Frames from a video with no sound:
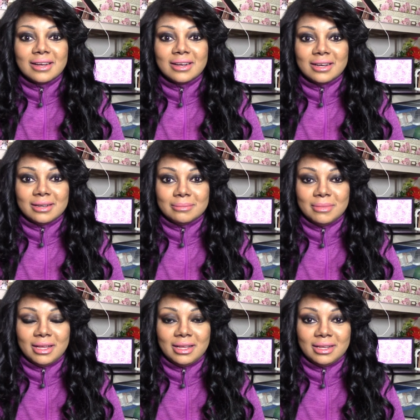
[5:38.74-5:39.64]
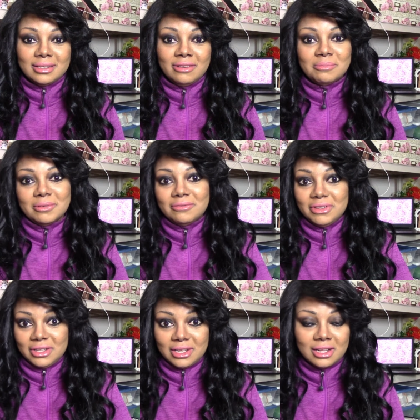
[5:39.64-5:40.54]
um, and I've been
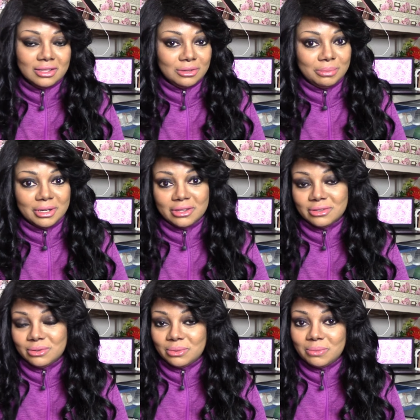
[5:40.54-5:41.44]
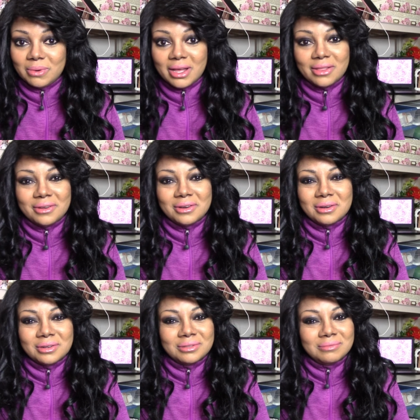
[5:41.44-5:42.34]
feeling a little bit under the
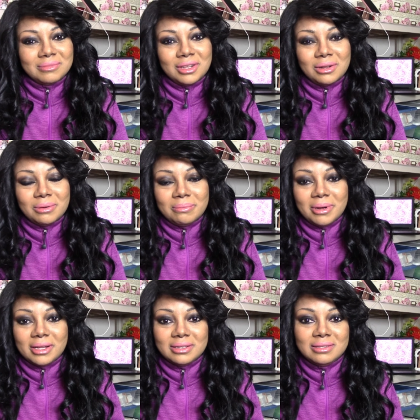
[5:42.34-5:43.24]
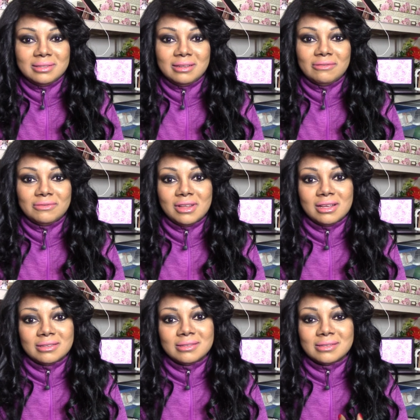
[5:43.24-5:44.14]
weather, you know, body
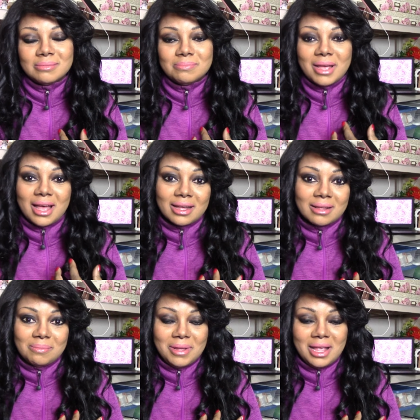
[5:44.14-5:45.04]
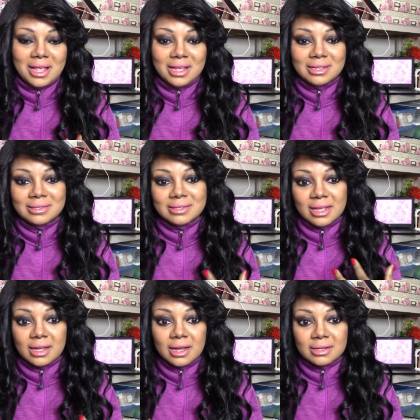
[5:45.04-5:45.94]
stiffness, back
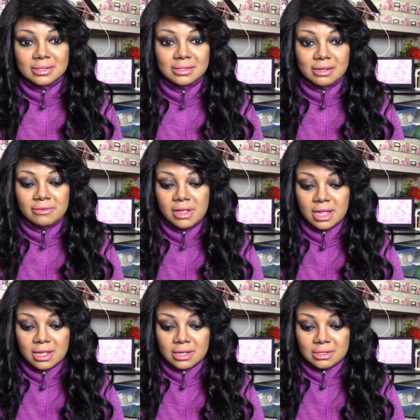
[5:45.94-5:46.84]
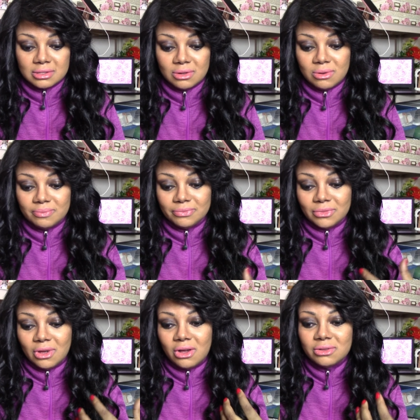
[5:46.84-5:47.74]
that kind of stuff. So
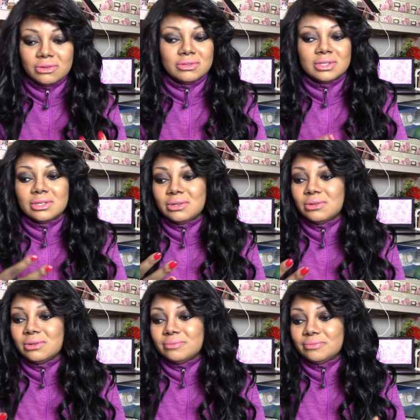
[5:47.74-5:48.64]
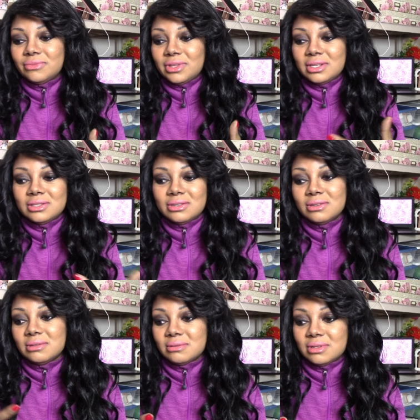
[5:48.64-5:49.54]
all those little things
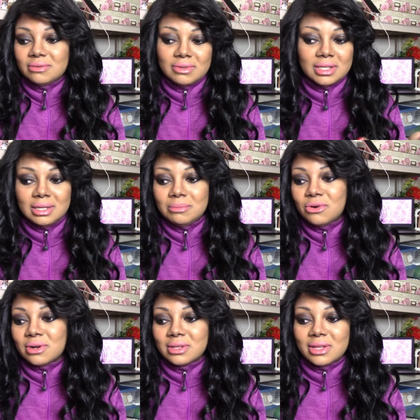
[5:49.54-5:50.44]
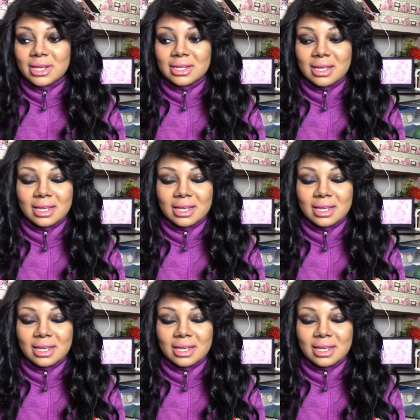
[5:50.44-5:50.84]
they're they're really more like